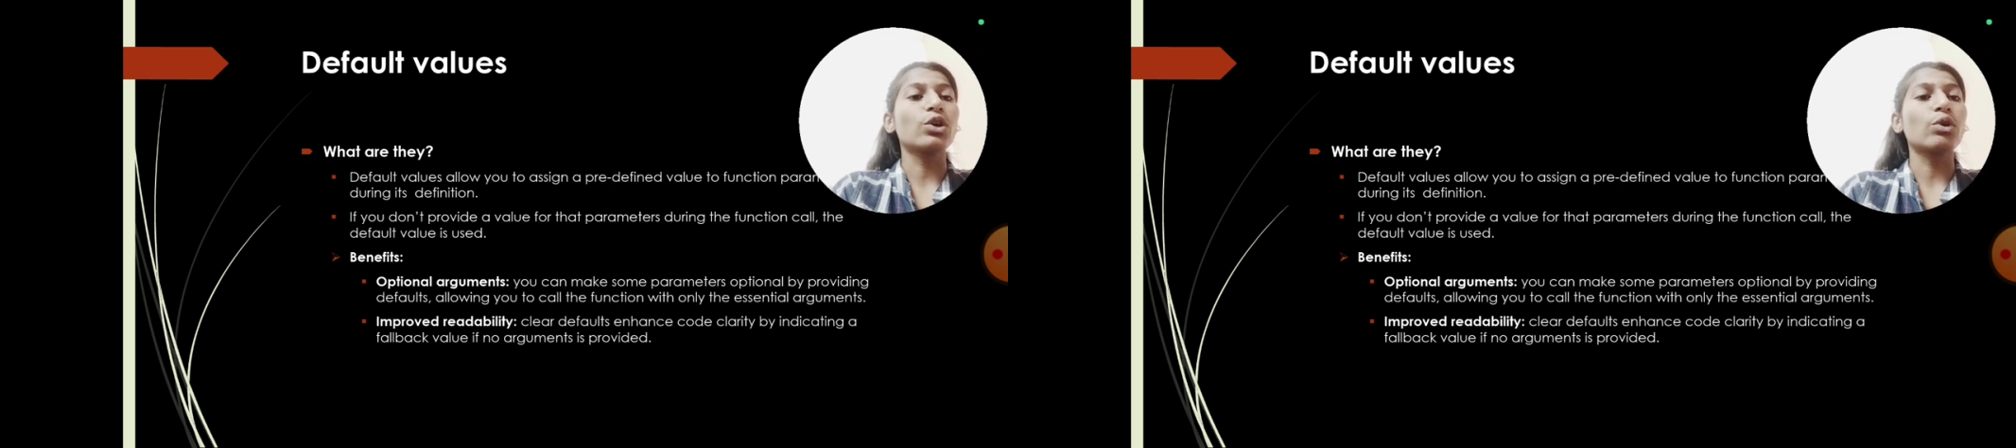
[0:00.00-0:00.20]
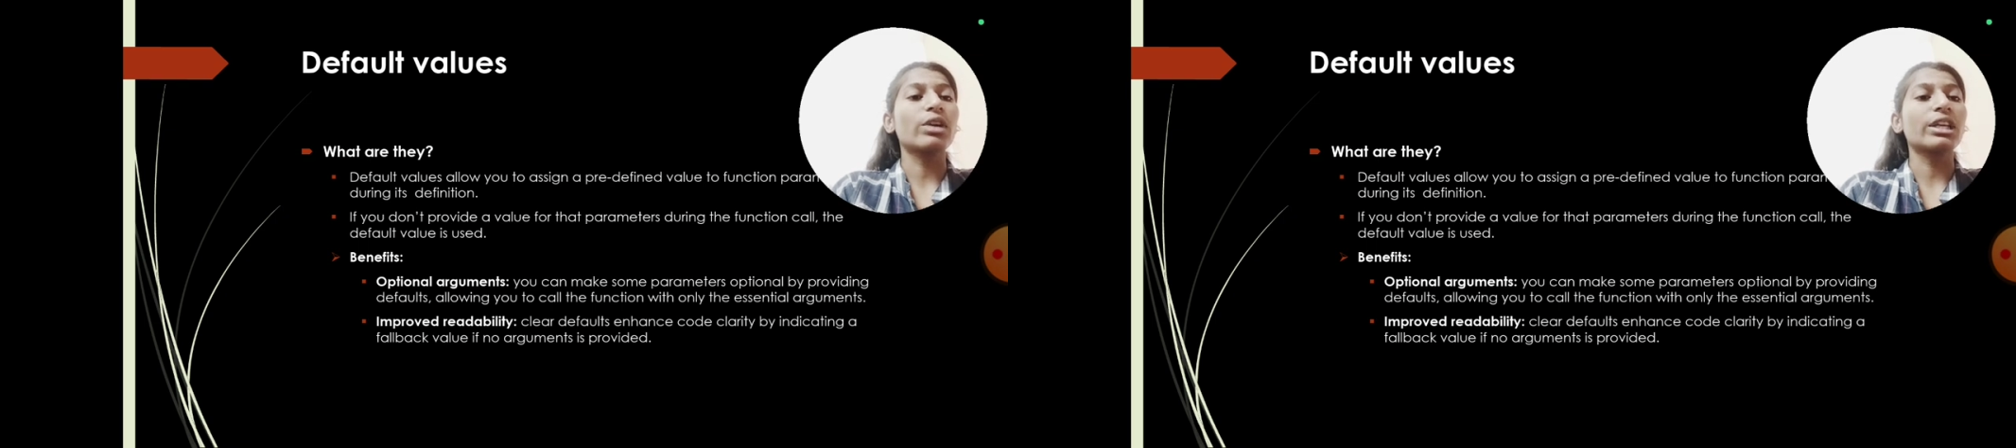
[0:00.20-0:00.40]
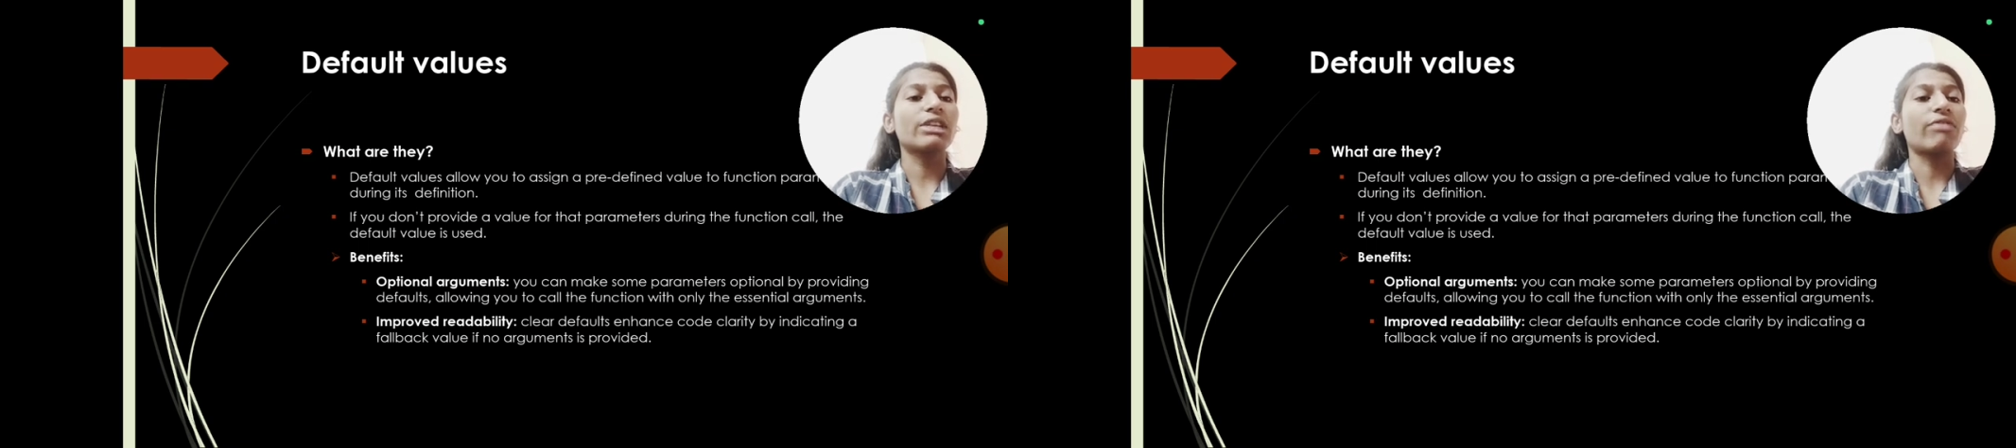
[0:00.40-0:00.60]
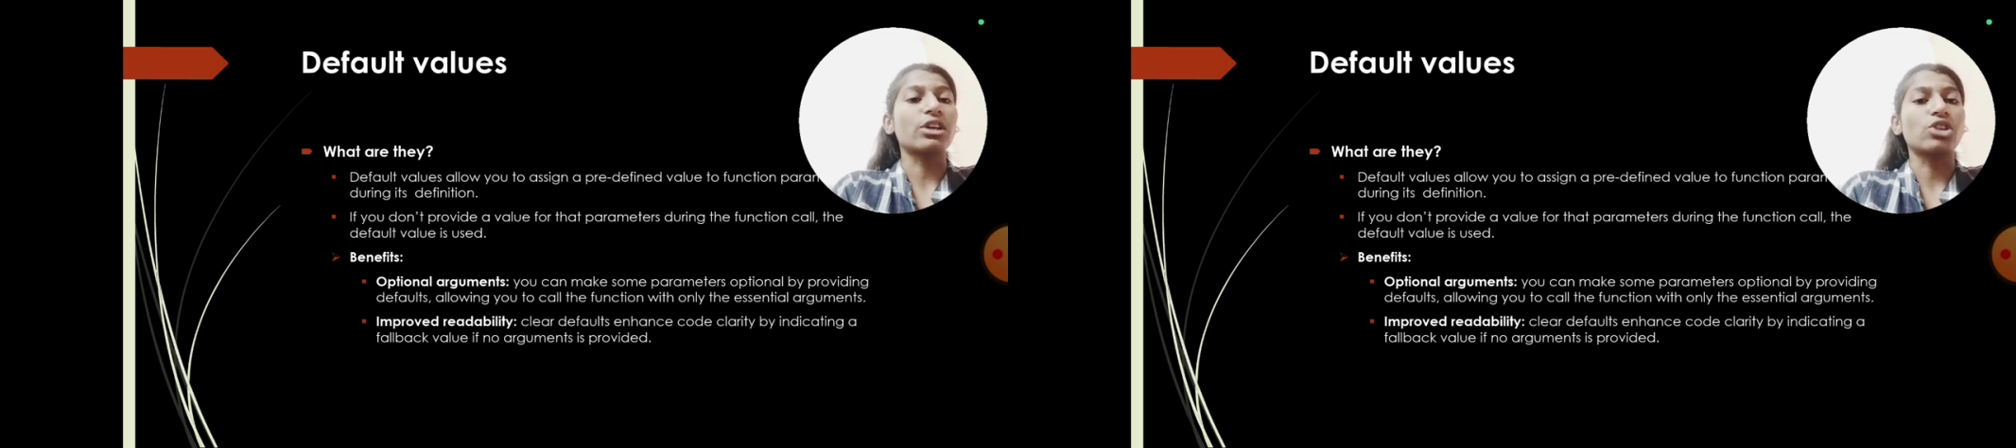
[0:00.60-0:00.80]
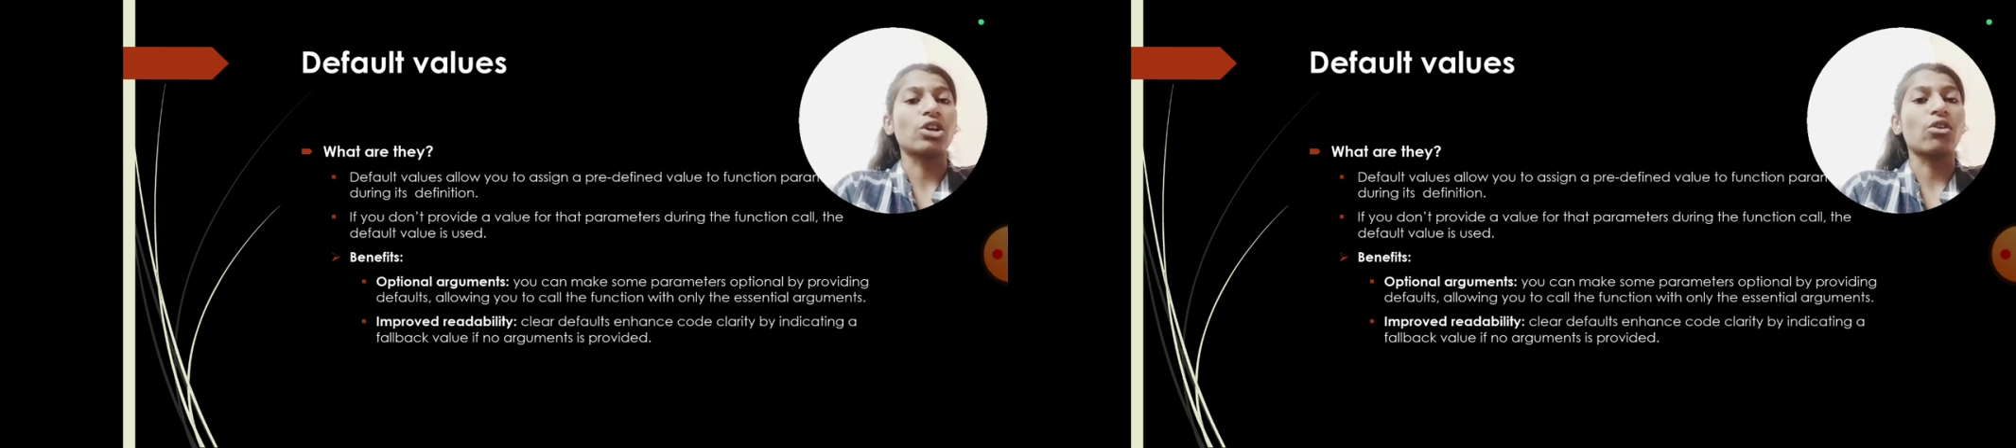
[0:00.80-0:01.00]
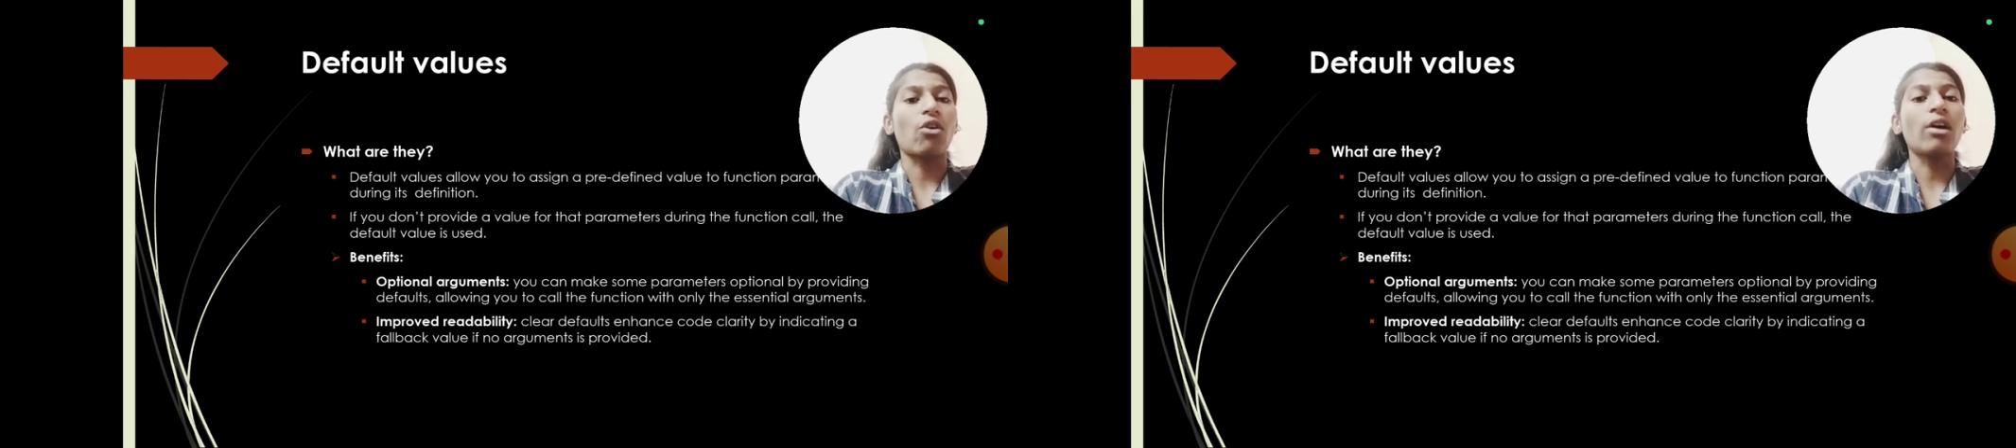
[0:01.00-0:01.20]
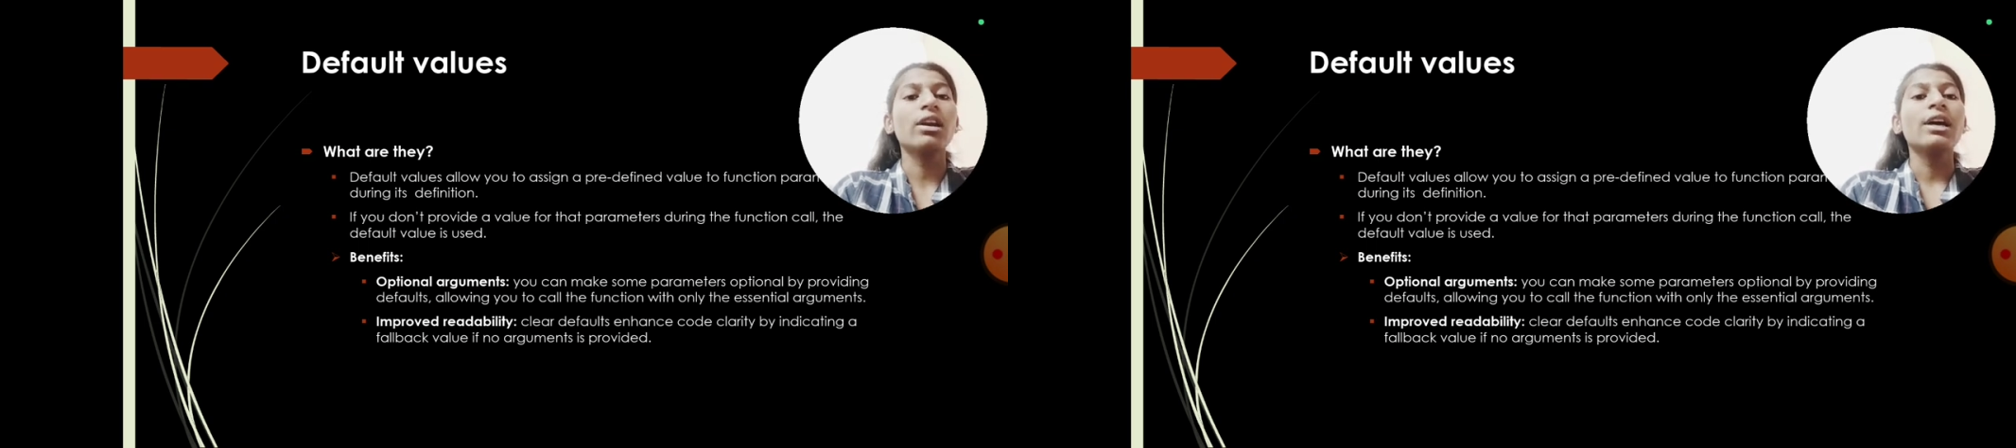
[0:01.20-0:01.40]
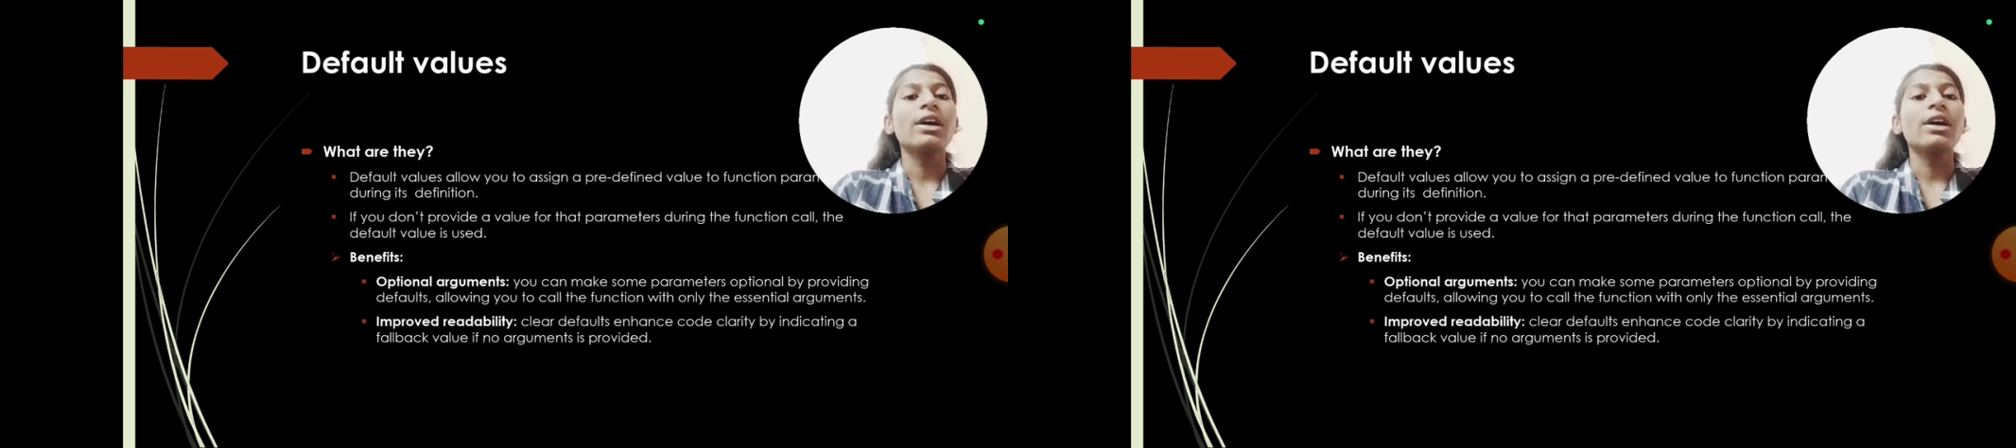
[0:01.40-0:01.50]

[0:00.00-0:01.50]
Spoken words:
during the function call,